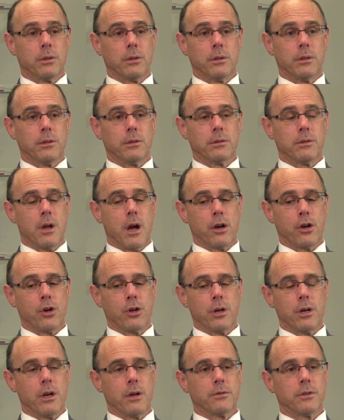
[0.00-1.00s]
It's not
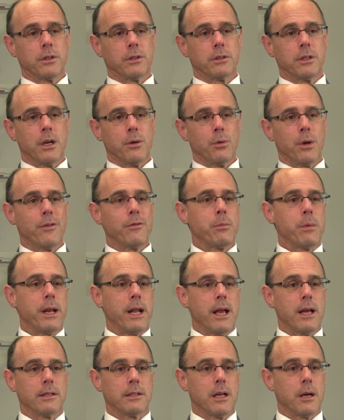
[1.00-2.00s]
good enough to say, well, everybody
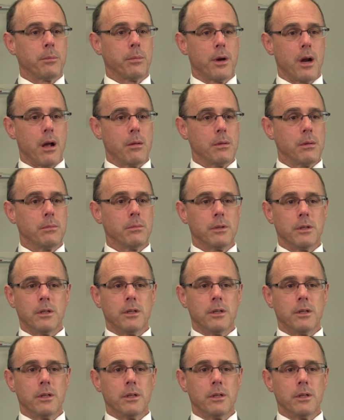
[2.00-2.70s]
has that problem.